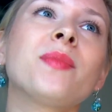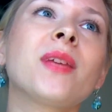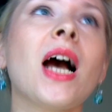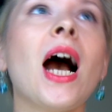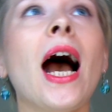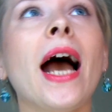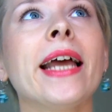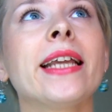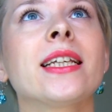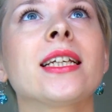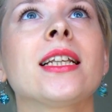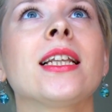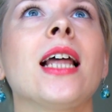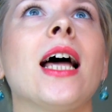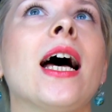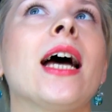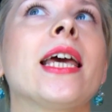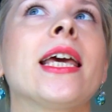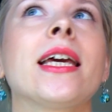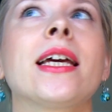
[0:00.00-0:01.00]
kind of
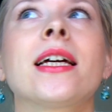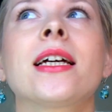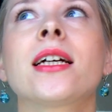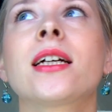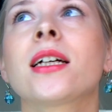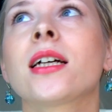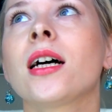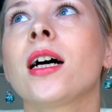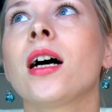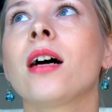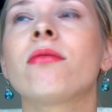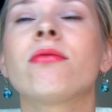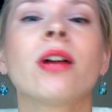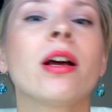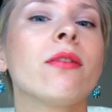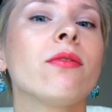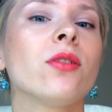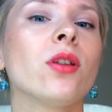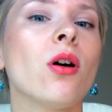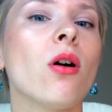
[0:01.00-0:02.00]
like
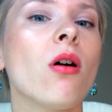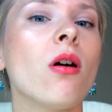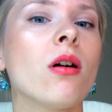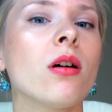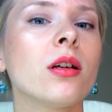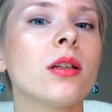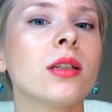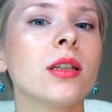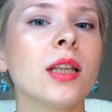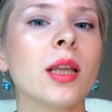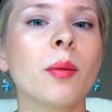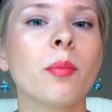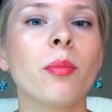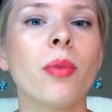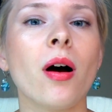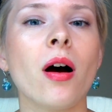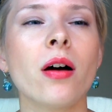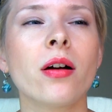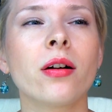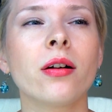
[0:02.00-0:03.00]
Revlon lip
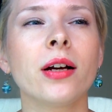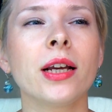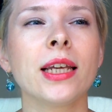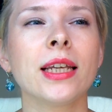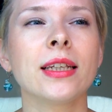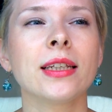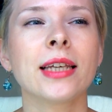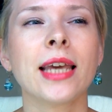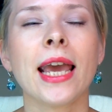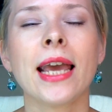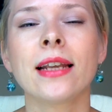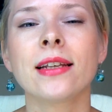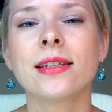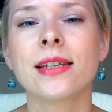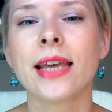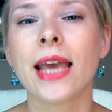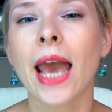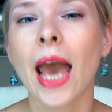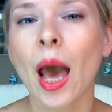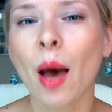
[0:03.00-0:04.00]
butter in
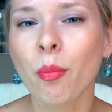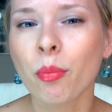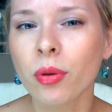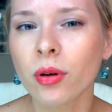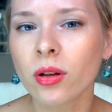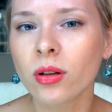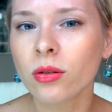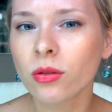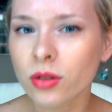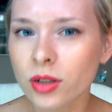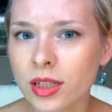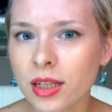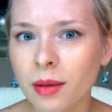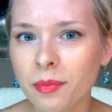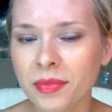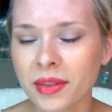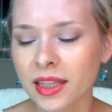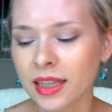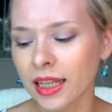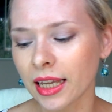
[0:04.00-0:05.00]
Candy Apple or
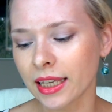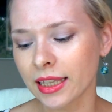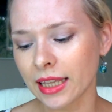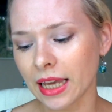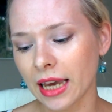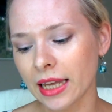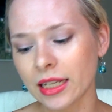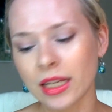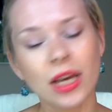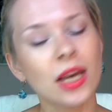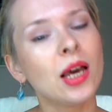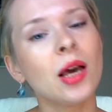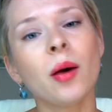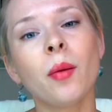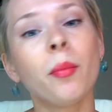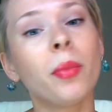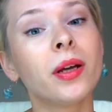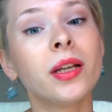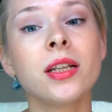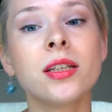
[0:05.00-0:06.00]
something like that,
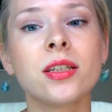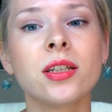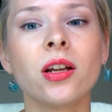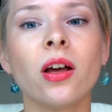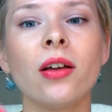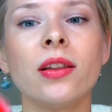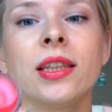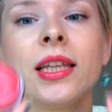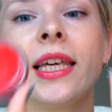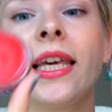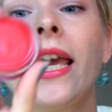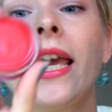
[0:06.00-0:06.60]
but it's not the